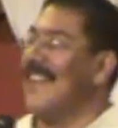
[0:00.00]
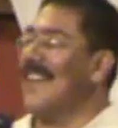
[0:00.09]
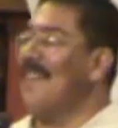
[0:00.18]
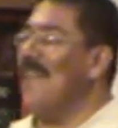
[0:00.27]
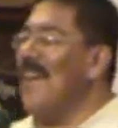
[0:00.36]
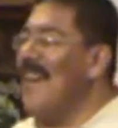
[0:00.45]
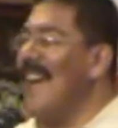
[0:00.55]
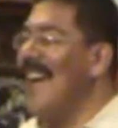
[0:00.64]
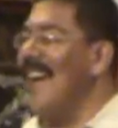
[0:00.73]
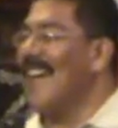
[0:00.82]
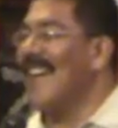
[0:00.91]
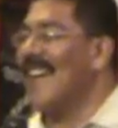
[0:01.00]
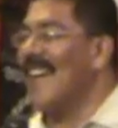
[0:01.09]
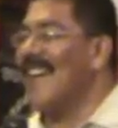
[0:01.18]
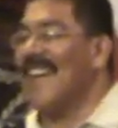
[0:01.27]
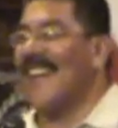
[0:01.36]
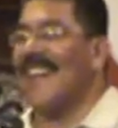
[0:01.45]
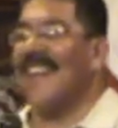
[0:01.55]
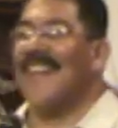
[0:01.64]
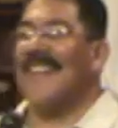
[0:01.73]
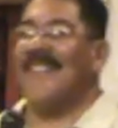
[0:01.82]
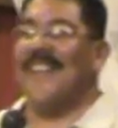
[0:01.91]
Come on now.
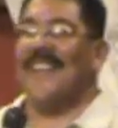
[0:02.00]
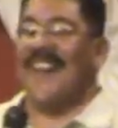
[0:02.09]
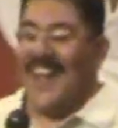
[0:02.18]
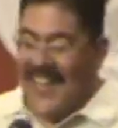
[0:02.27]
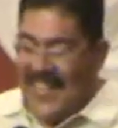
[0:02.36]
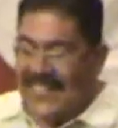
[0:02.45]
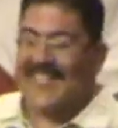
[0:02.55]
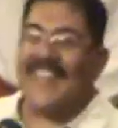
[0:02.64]
We know God hates